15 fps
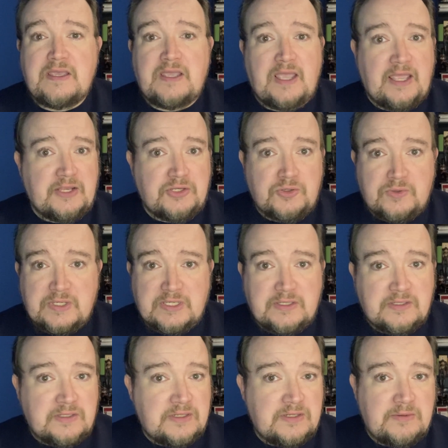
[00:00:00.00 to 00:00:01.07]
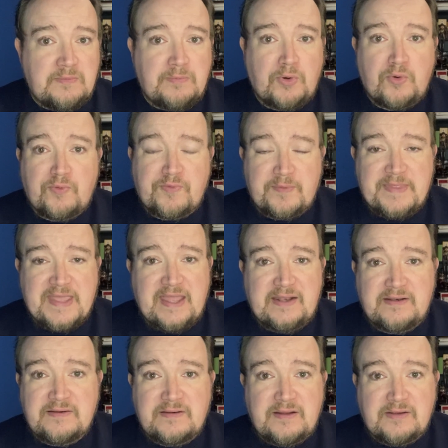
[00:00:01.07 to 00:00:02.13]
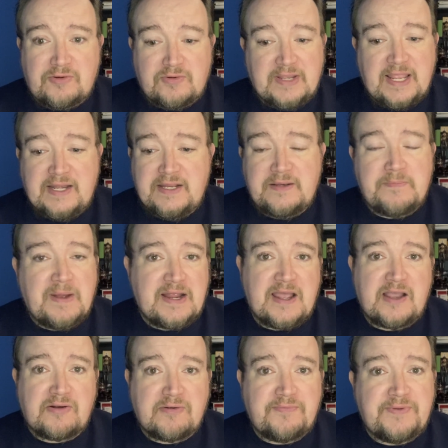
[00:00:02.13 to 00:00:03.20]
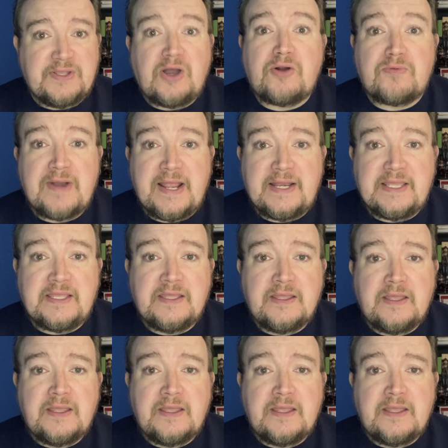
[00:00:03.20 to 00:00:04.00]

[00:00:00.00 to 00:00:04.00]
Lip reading: and you can pull from that created biography already.